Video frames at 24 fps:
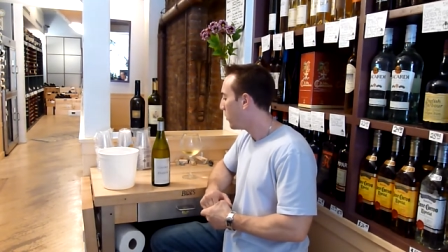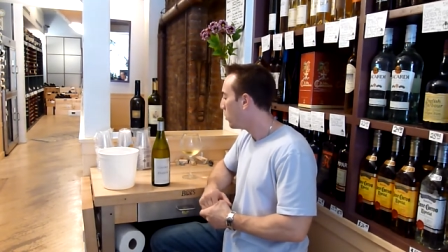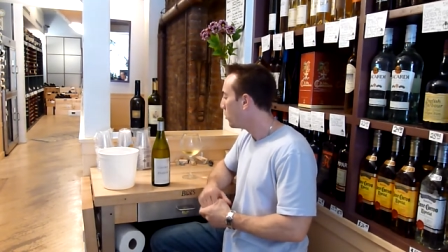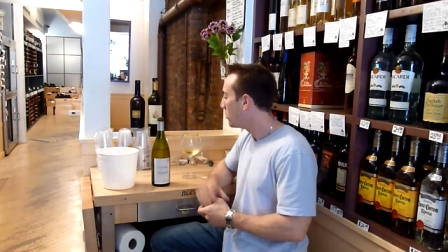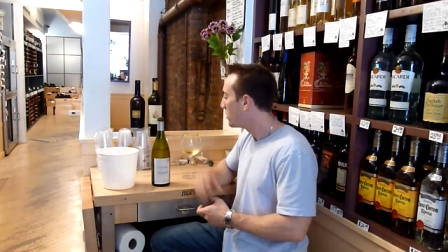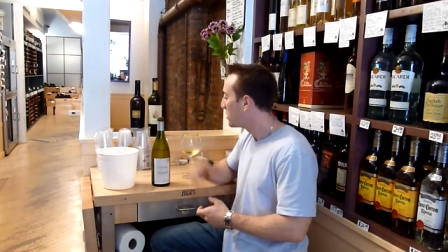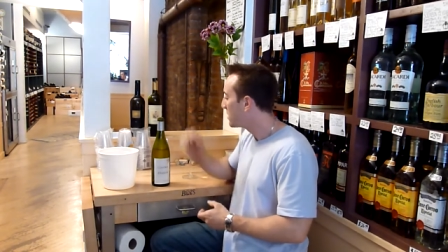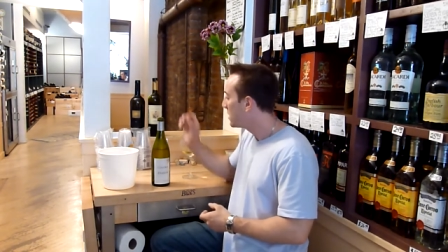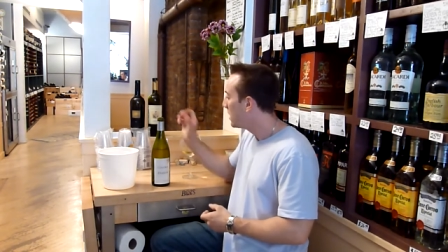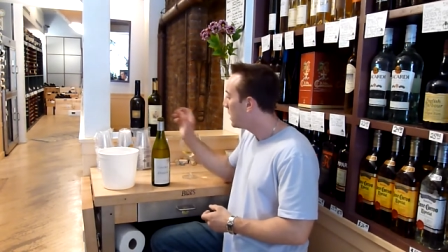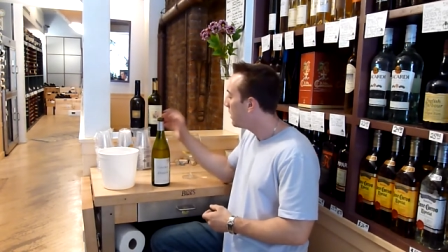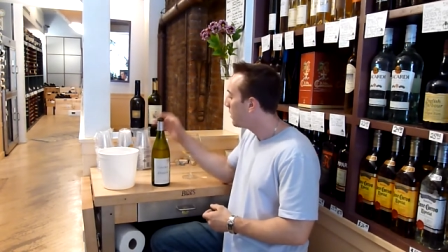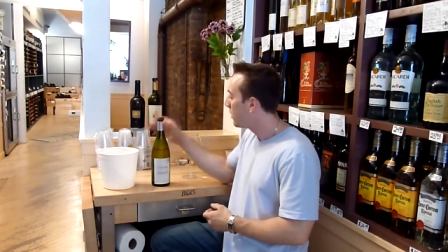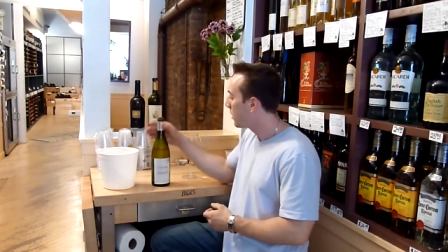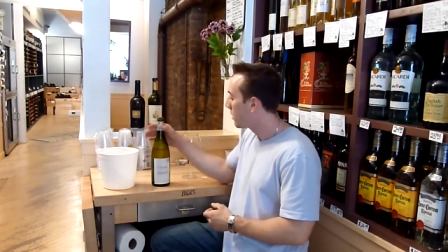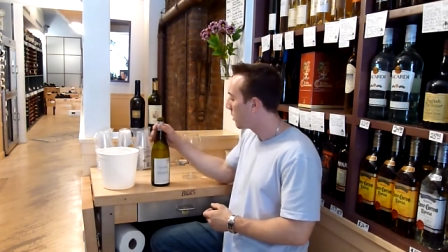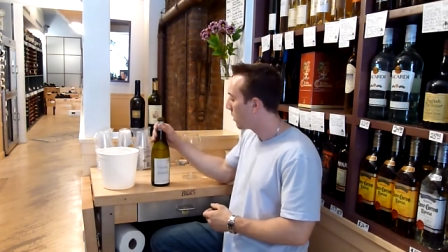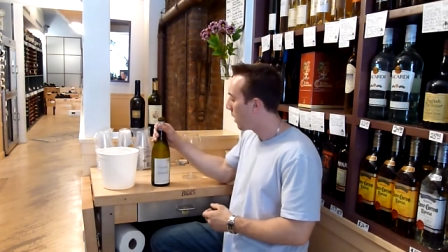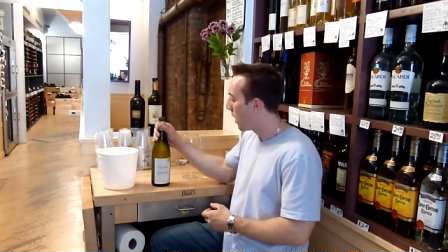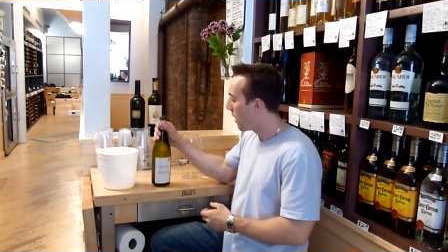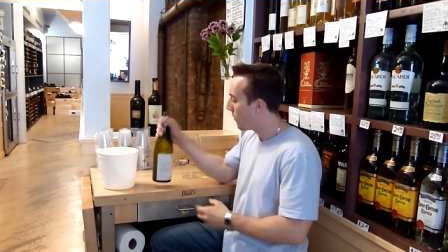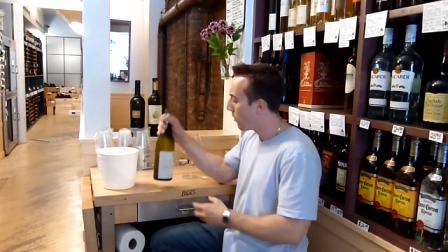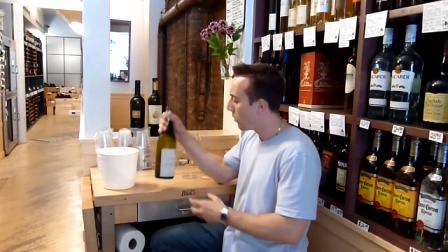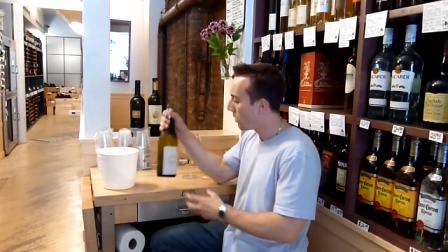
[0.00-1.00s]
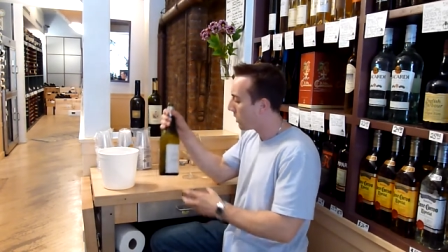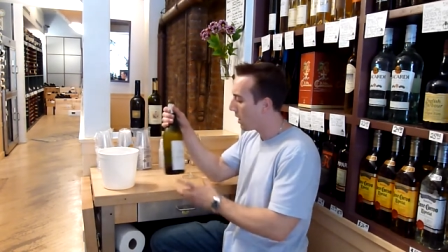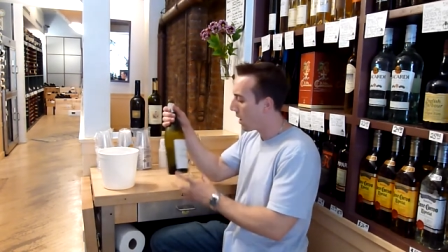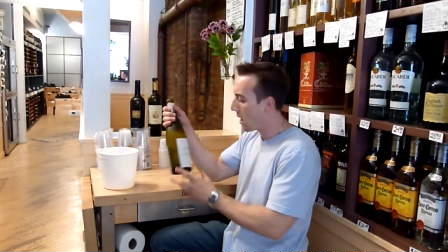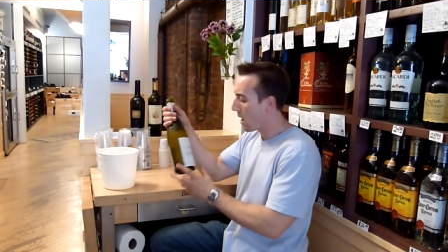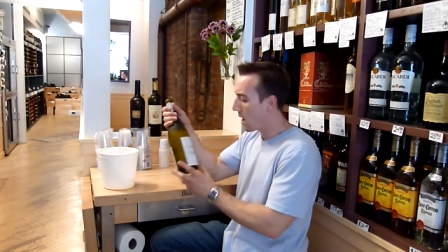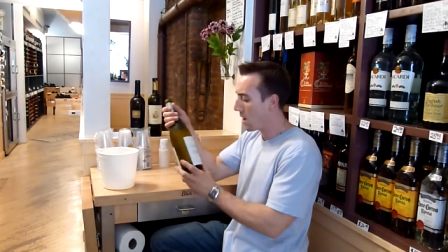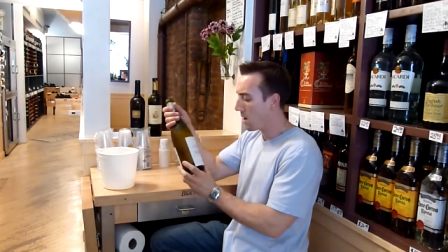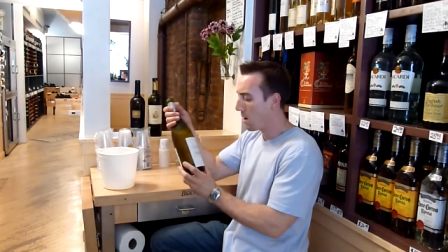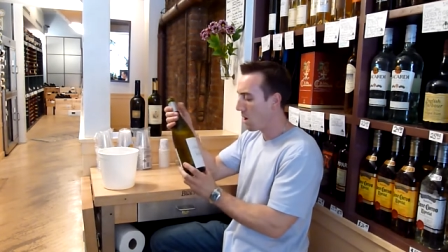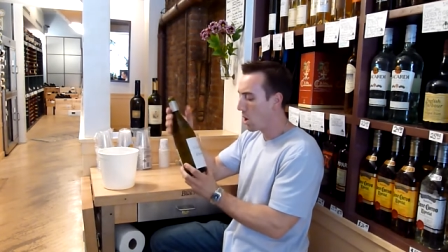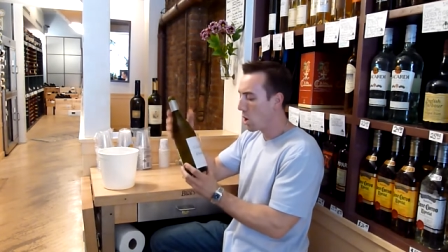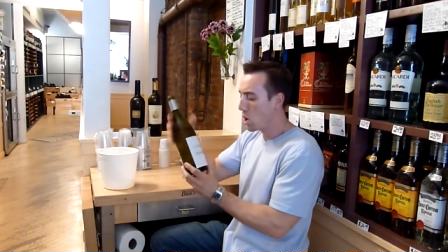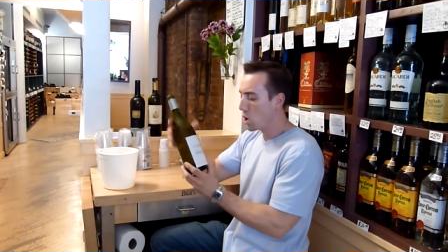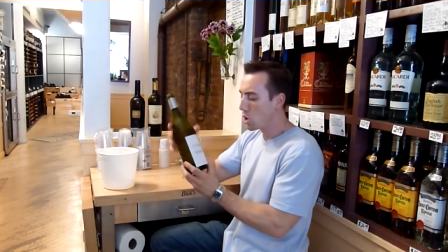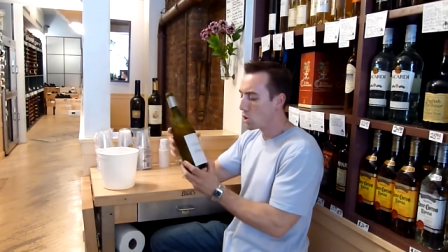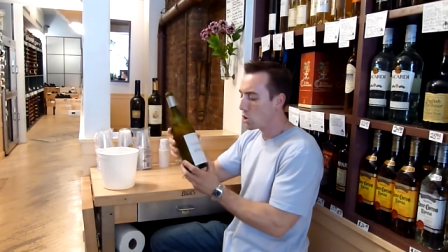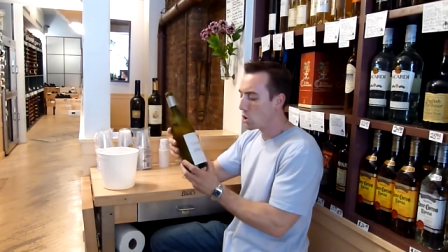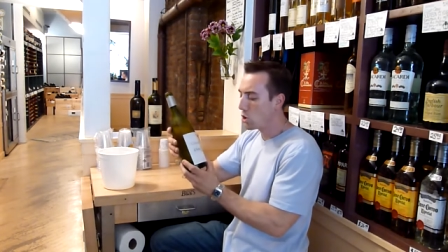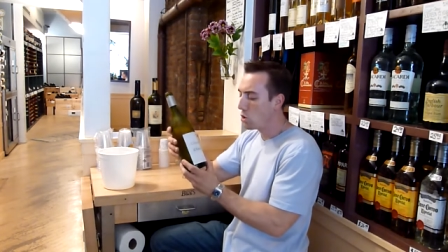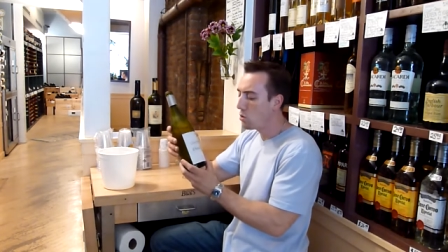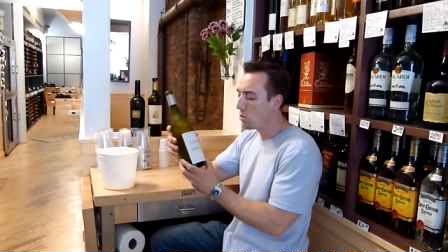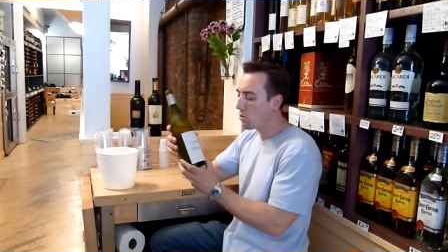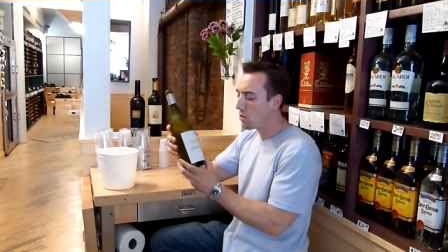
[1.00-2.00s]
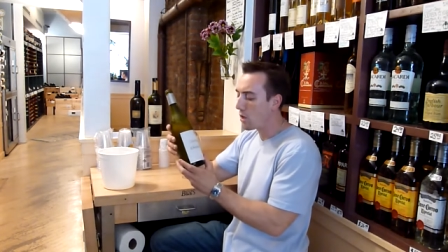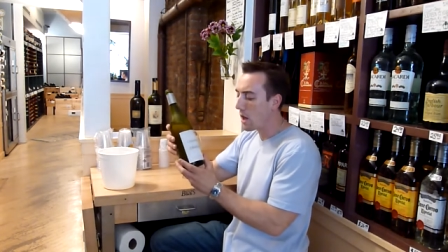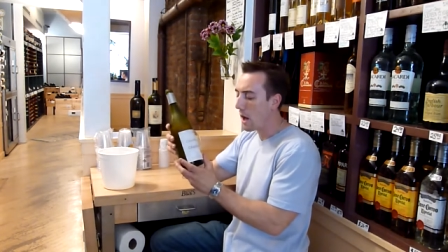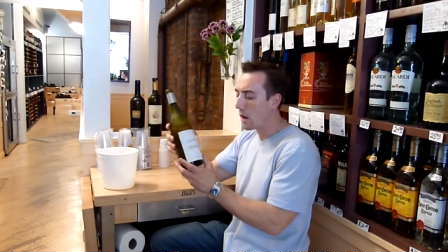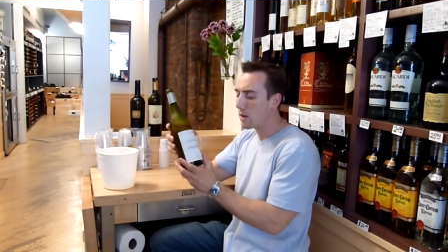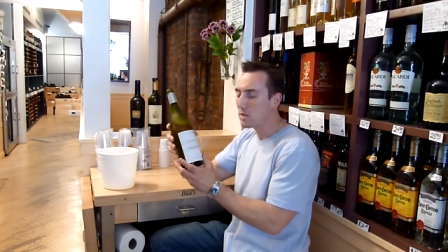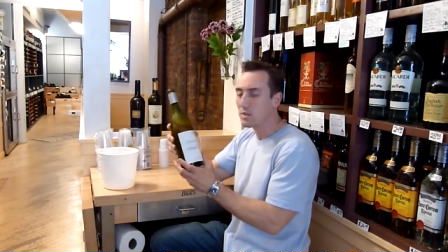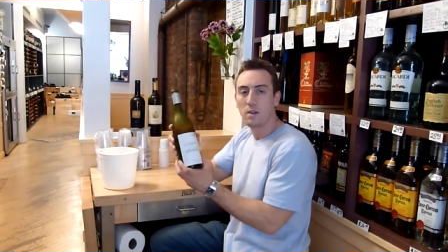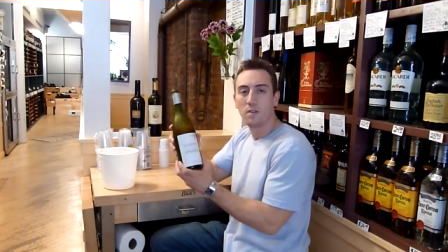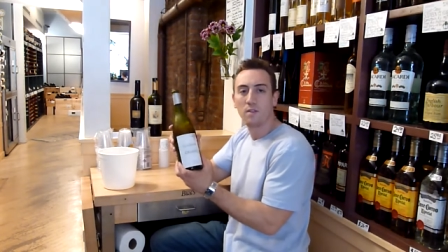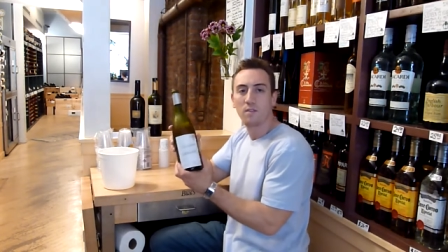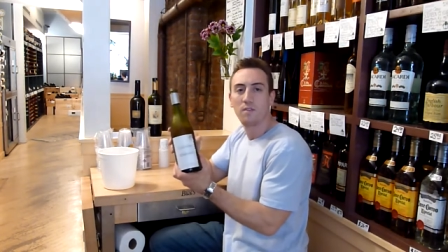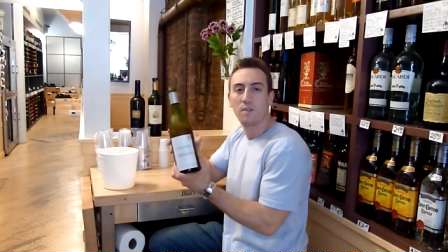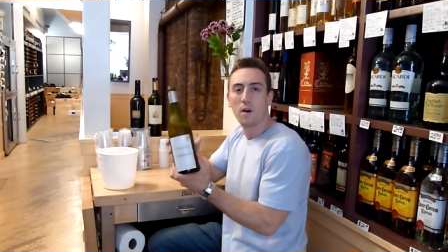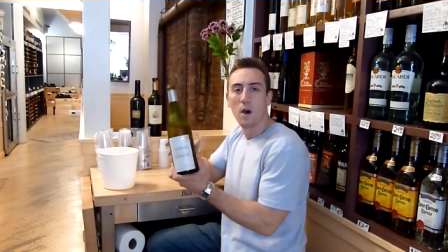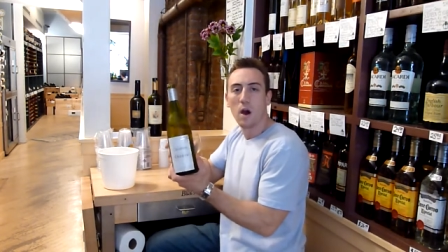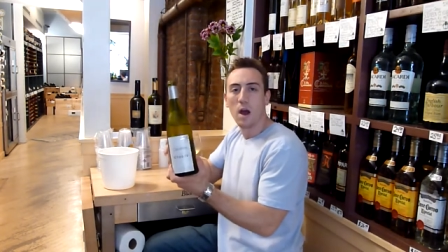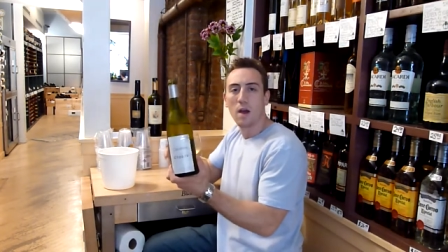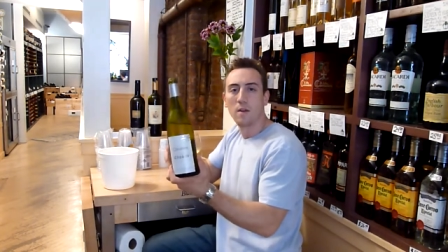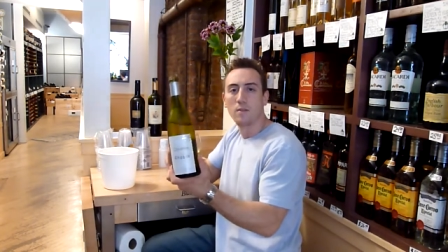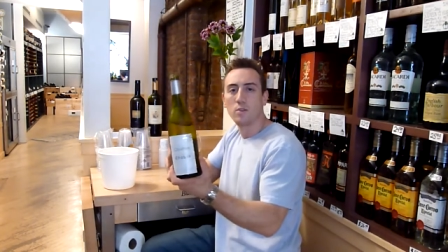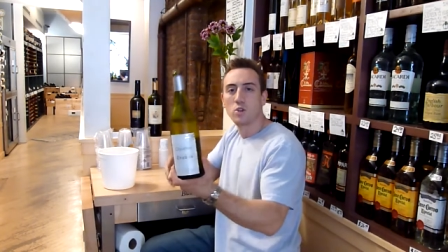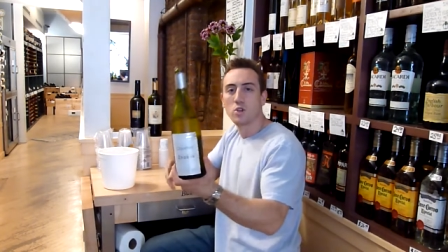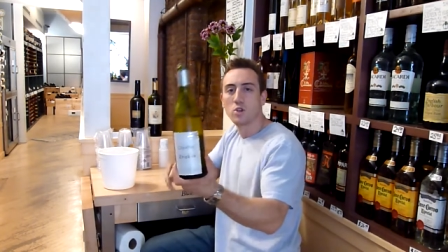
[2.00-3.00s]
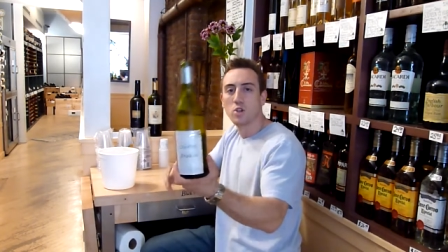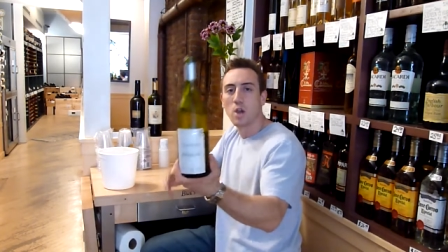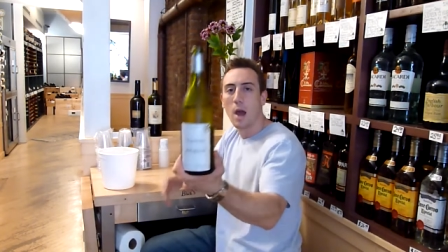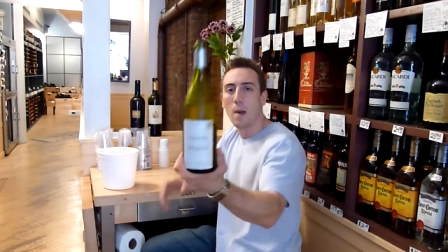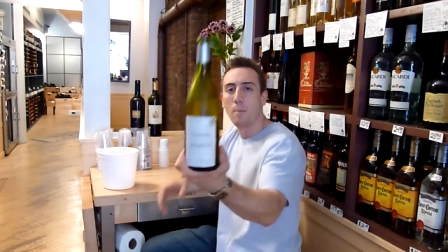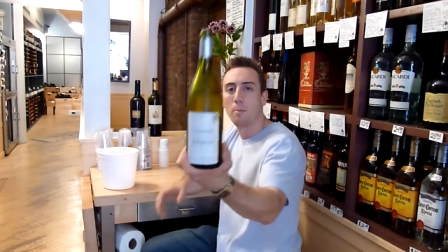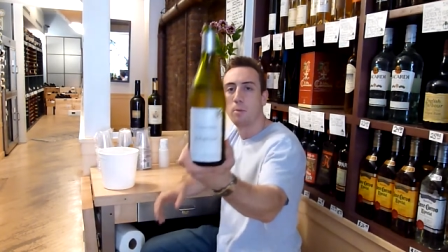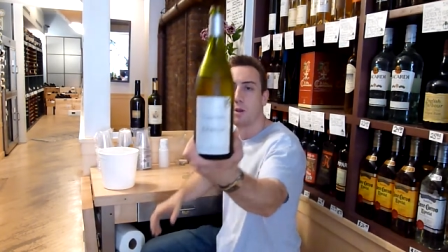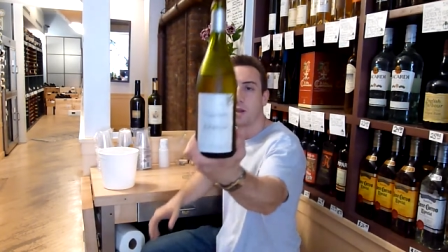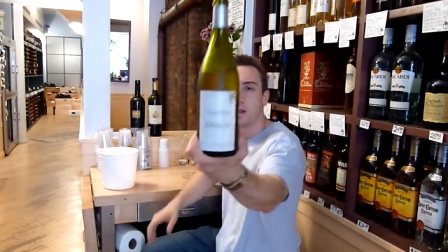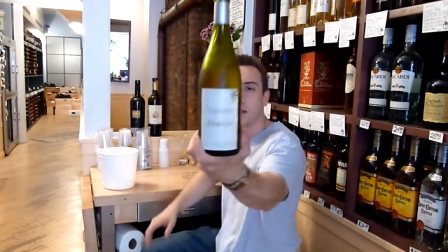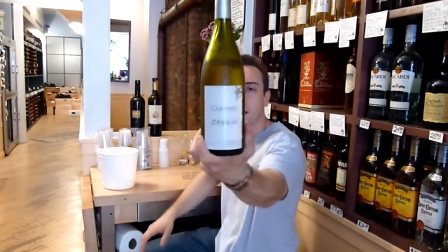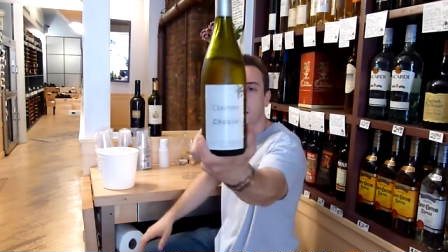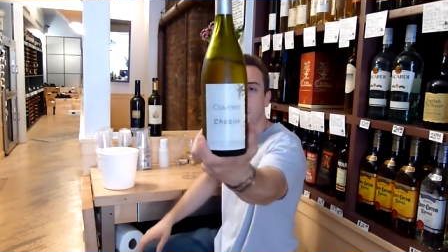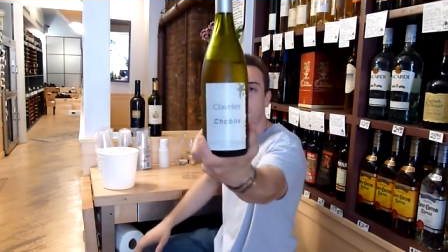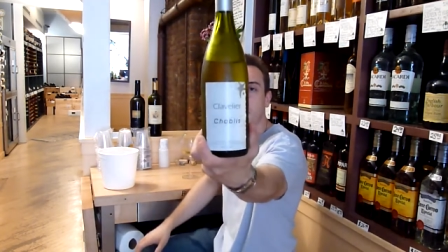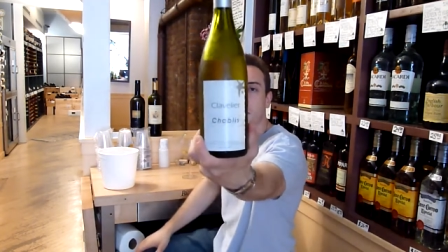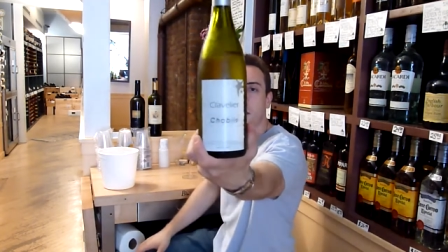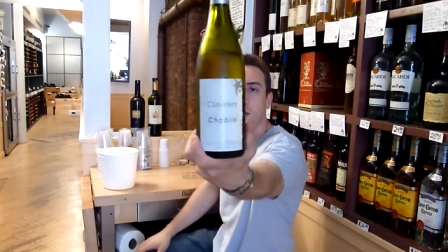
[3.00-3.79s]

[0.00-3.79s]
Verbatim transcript: you see the Clavelier 2005 Chablis.